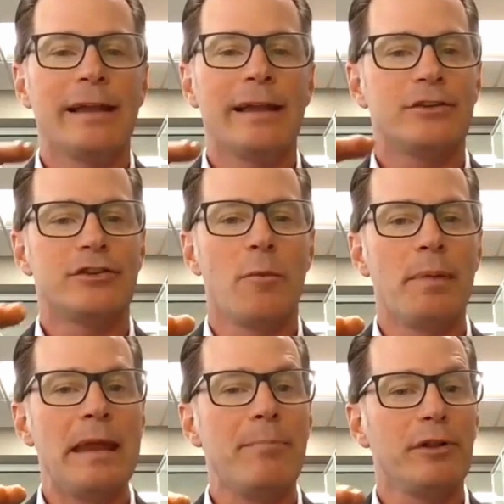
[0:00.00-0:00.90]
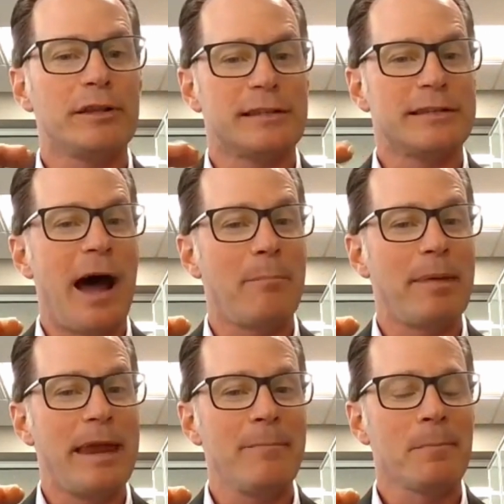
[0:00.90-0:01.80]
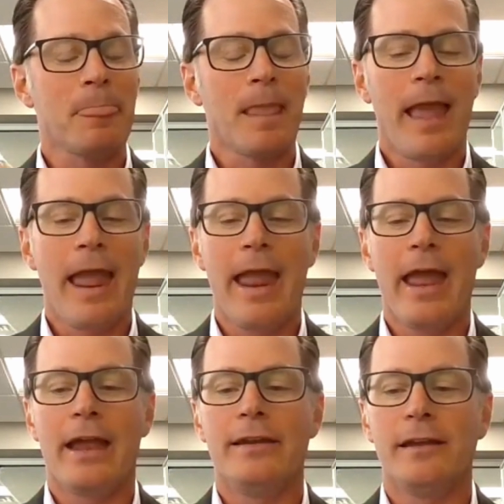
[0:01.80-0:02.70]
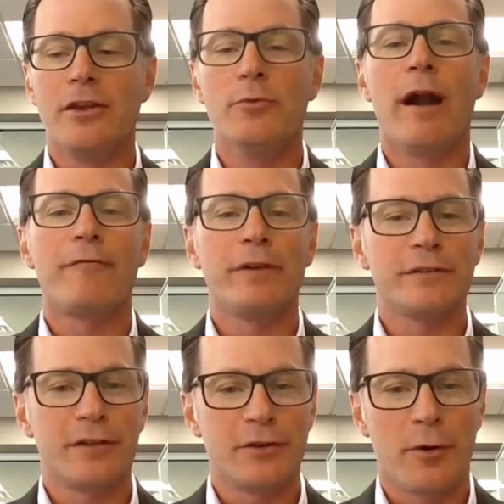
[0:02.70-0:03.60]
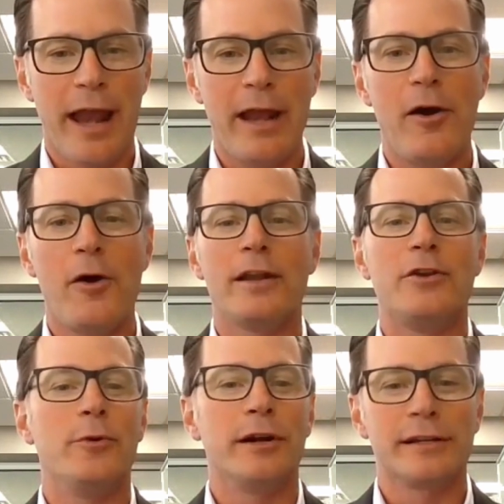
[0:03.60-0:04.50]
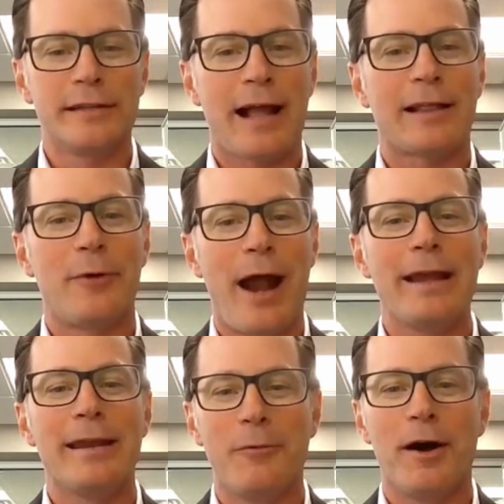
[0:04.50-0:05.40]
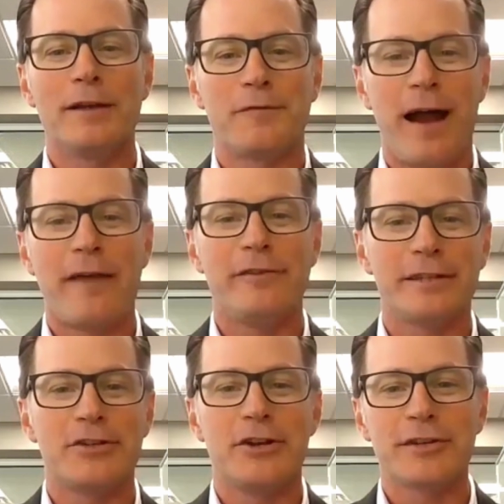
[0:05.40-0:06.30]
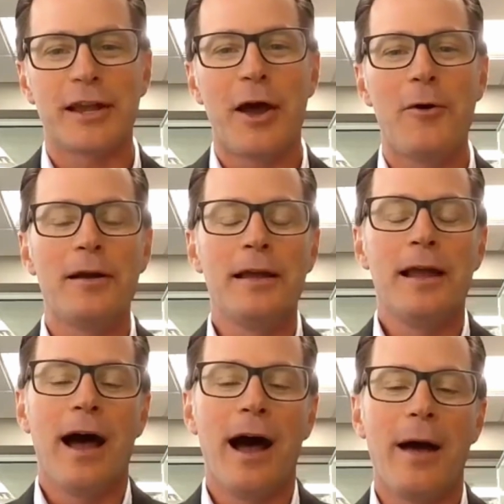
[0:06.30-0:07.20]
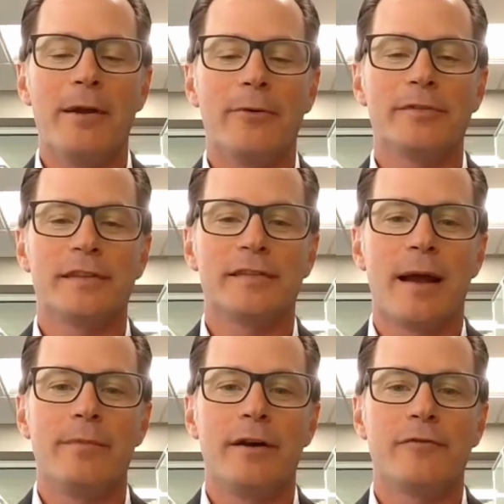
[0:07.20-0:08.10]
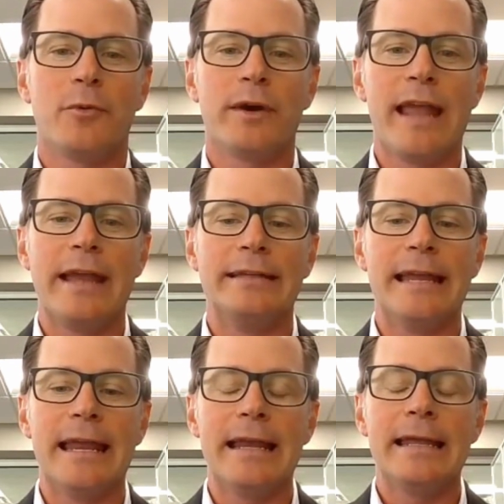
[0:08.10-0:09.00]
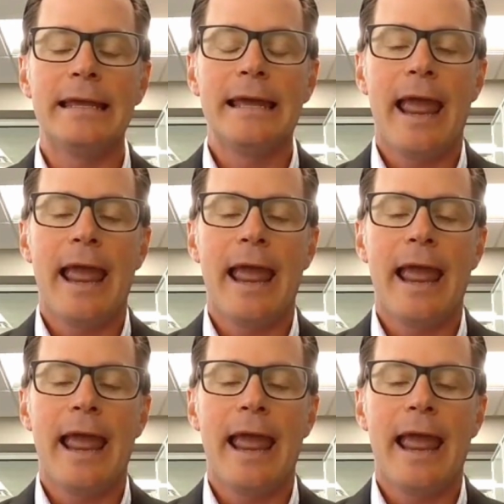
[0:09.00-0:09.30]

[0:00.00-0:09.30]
like to show people as the top P. And you referenced the tornado, and you were exactly right. It was 5 to 6 years ago. It was the summer of 2018.